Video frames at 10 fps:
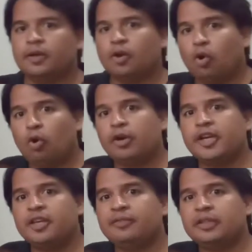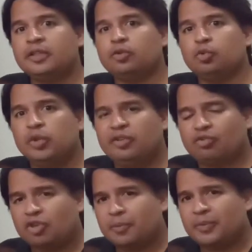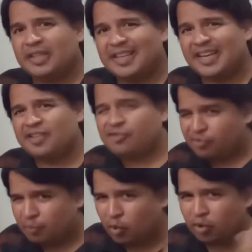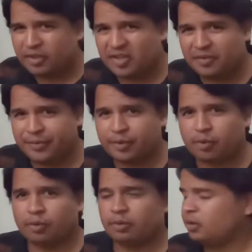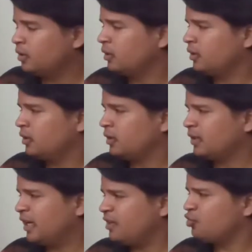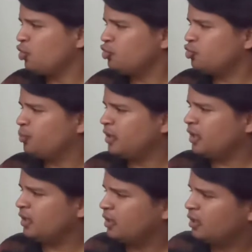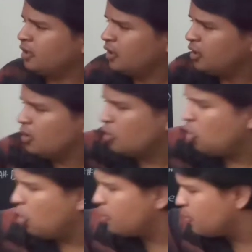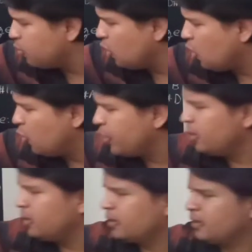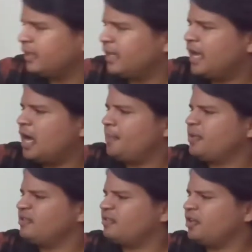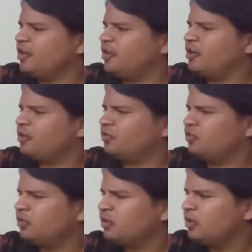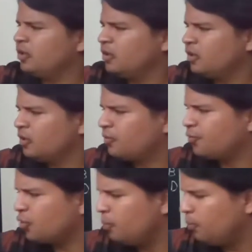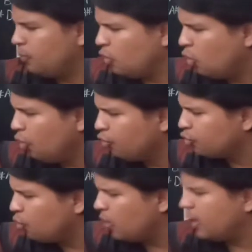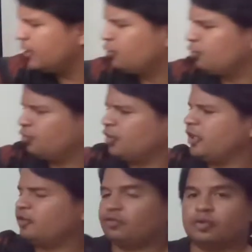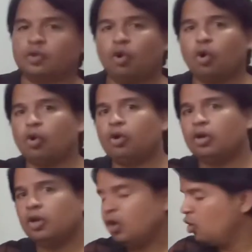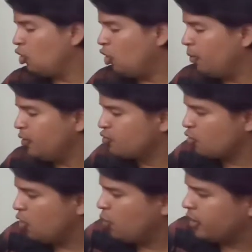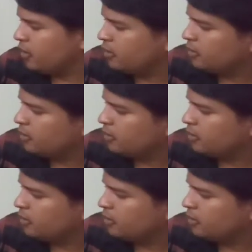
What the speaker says: or even doing something that is more difficult, that is going to be overblowing, that happens here from holes 1 to 6, or overdrawing